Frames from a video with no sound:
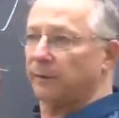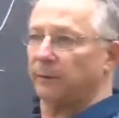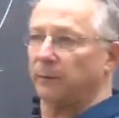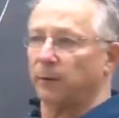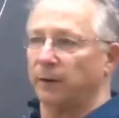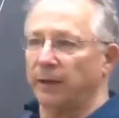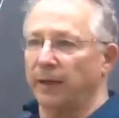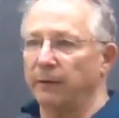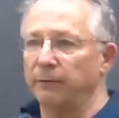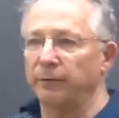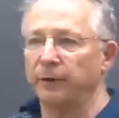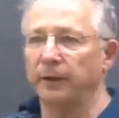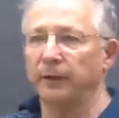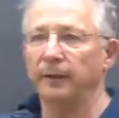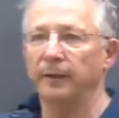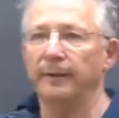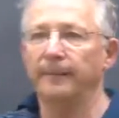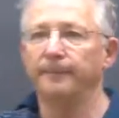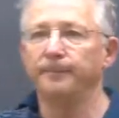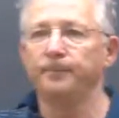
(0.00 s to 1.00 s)
whatever,
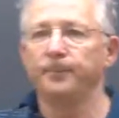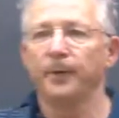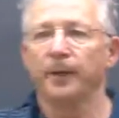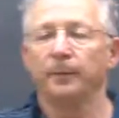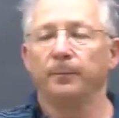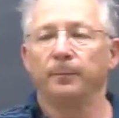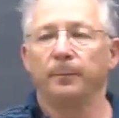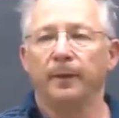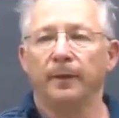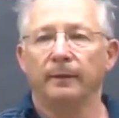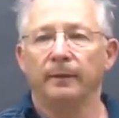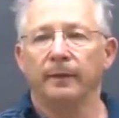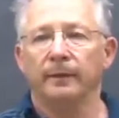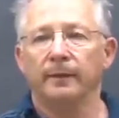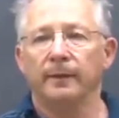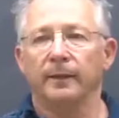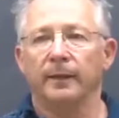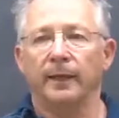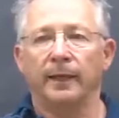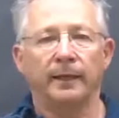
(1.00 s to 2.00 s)

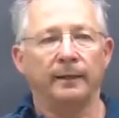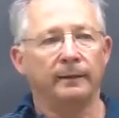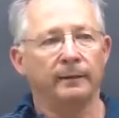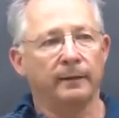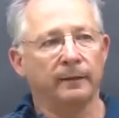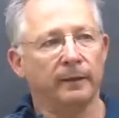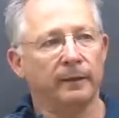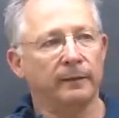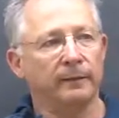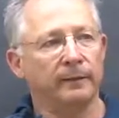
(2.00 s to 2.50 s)
and